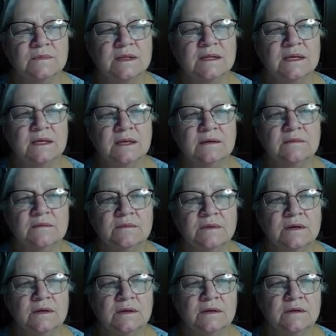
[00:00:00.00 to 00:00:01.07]
The
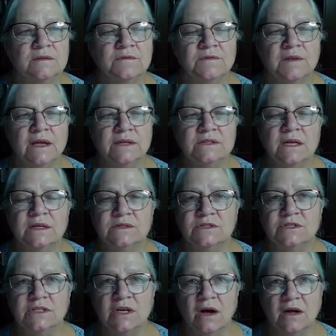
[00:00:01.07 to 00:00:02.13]
flood
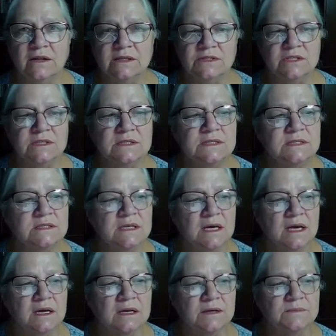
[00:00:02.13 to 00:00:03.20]
geologist
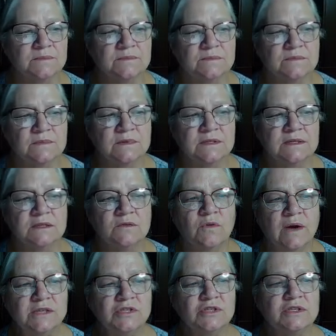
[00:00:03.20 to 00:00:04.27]

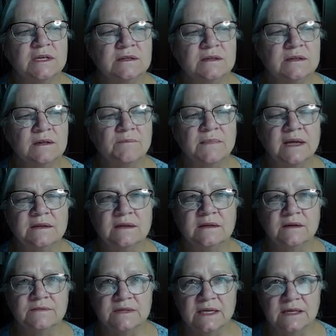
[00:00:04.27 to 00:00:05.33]
questioned the method
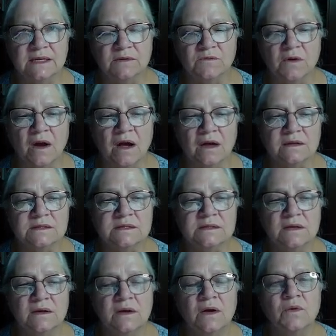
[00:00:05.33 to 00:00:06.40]
of dating rocks,
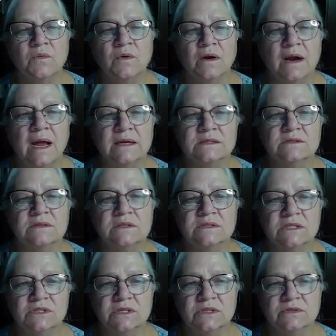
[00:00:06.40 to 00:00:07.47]
whereas
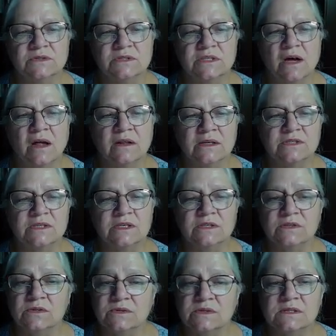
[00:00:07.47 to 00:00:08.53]
traditional geology
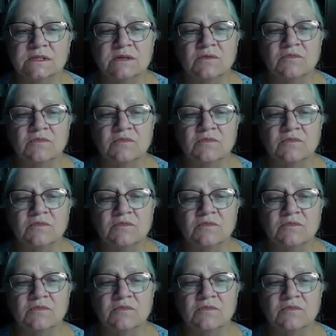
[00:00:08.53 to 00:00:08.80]
uses a